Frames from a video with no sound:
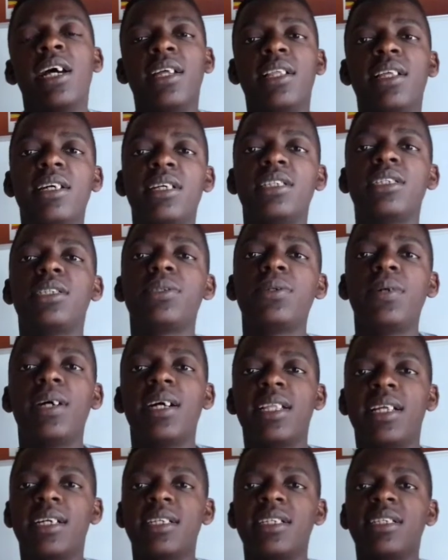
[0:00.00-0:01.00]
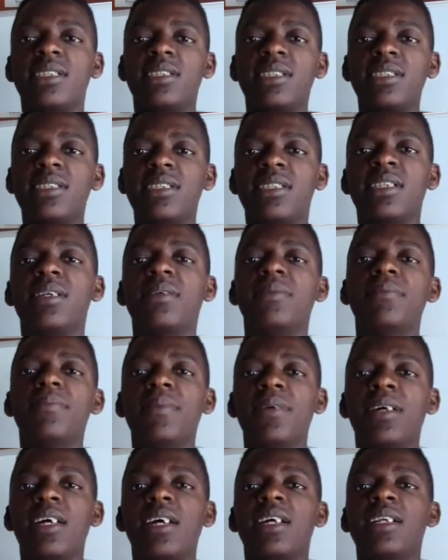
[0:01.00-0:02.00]
They ensure that
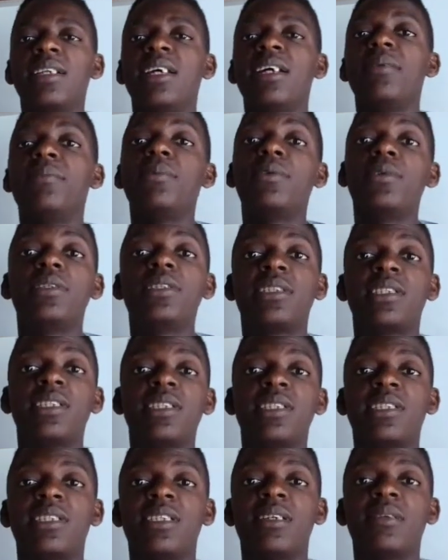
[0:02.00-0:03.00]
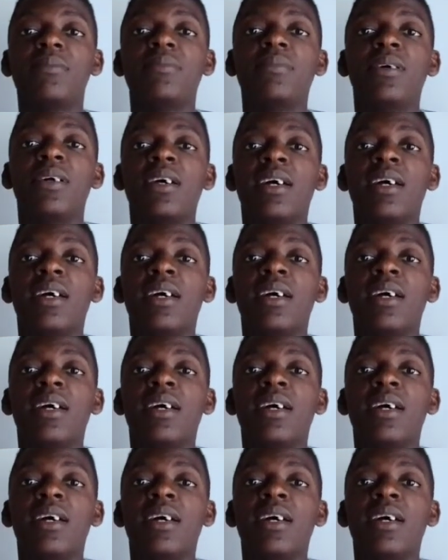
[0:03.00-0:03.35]
the immune system,